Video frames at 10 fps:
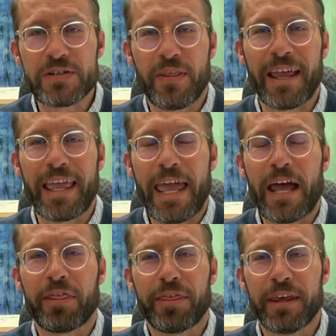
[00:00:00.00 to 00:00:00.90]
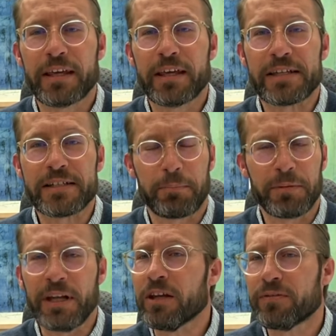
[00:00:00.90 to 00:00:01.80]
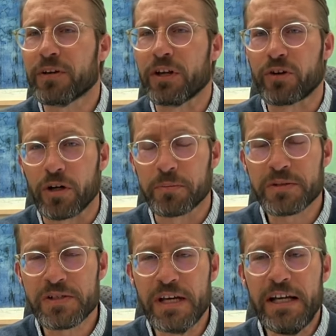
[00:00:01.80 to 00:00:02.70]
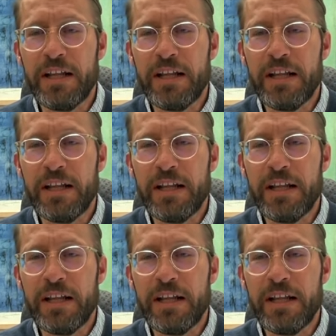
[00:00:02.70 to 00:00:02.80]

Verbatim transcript: They can't think except in infinite terms.